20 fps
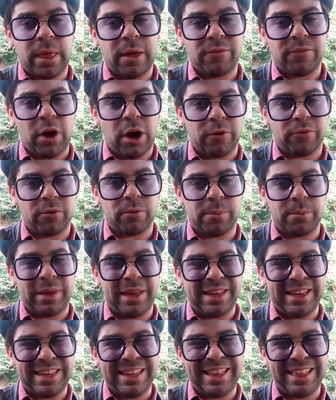Far from
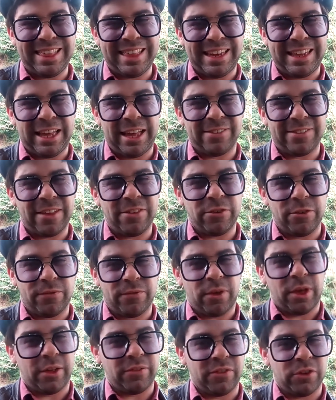being easily
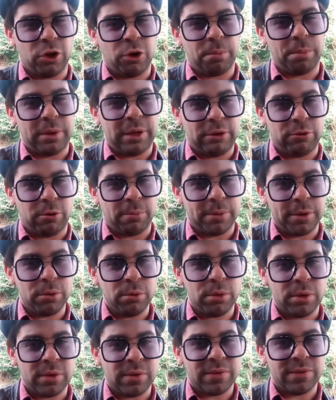identified when openly
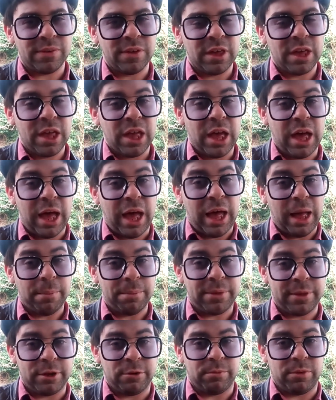rebuked,
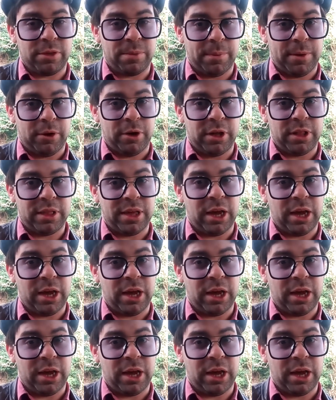Absalom spirits